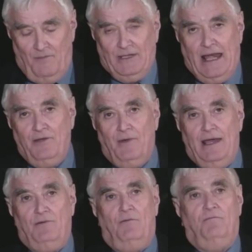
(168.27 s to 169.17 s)
But at any
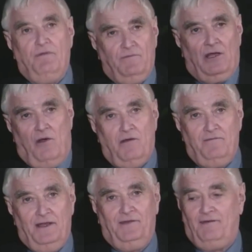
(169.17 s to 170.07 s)
rate, we've got all
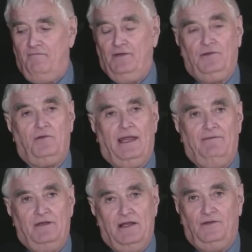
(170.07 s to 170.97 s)
of this physical
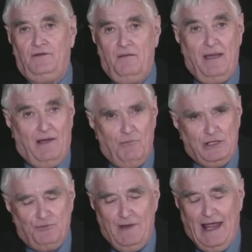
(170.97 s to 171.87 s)
evidence about
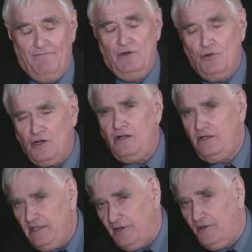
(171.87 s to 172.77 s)
which we have no
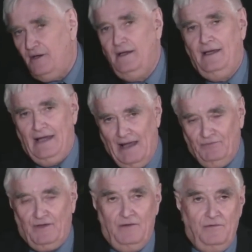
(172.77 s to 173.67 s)
clear,
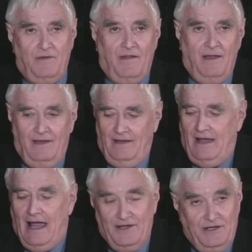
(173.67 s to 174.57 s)
absolute
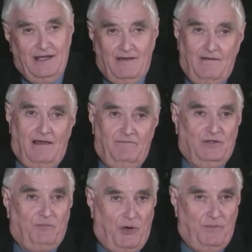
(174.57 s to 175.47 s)
idea of
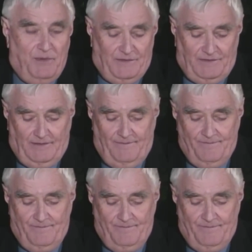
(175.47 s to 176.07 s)
its purpose.